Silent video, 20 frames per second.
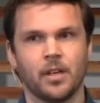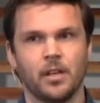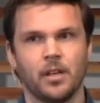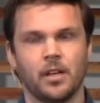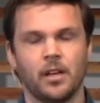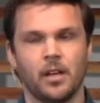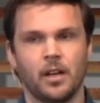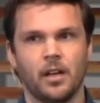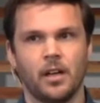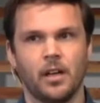
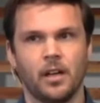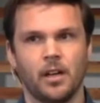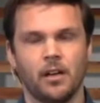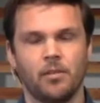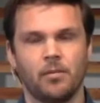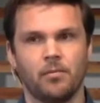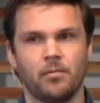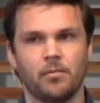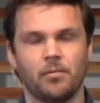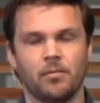uh,
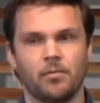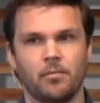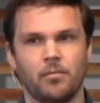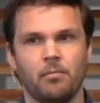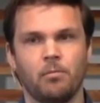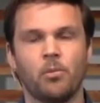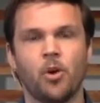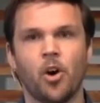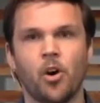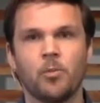
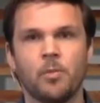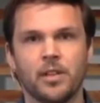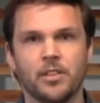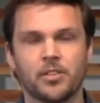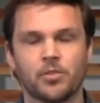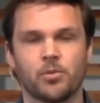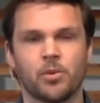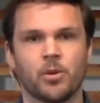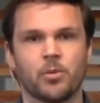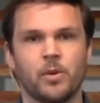
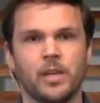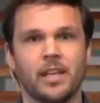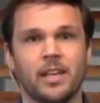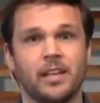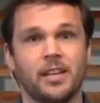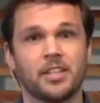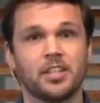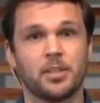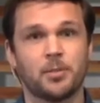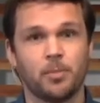moments where we can
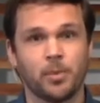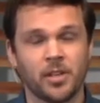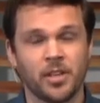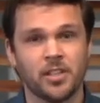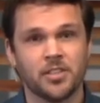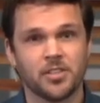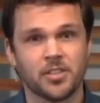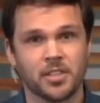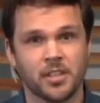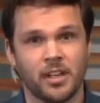
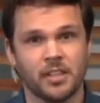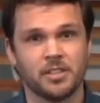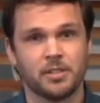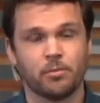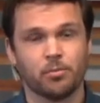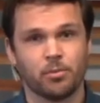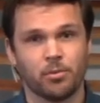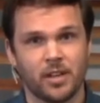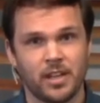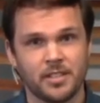experience God's
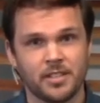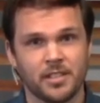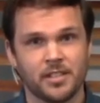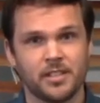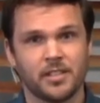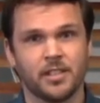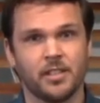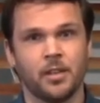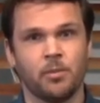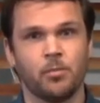
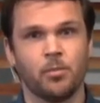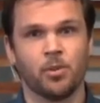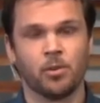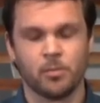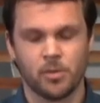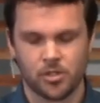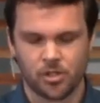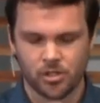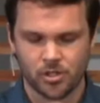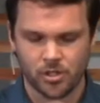presence in a more
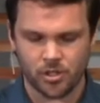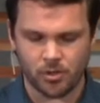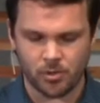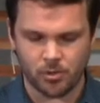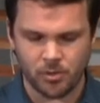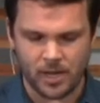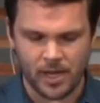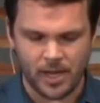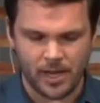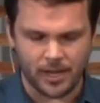mature
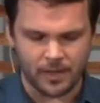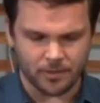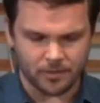way.